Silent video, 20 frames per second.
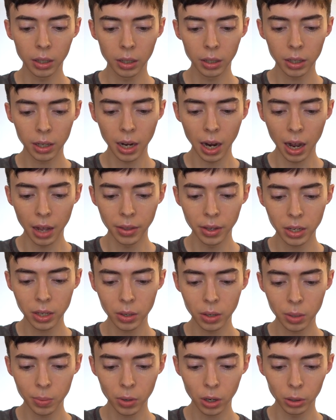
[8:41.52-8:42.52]
yeah, this
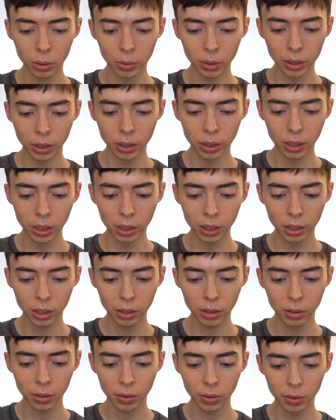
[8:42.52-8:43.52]
is probably not
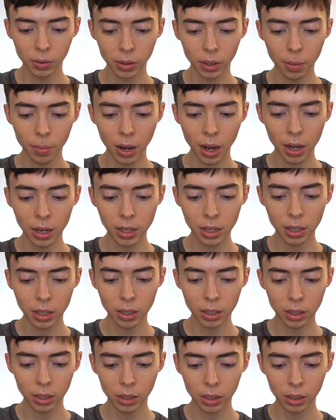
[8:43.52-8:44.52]
the
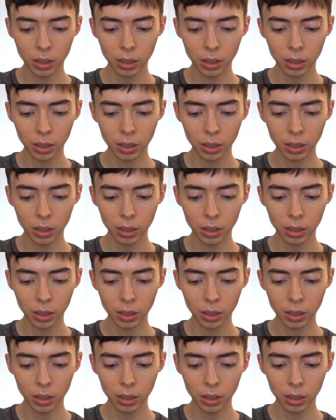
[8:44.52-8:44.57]
best.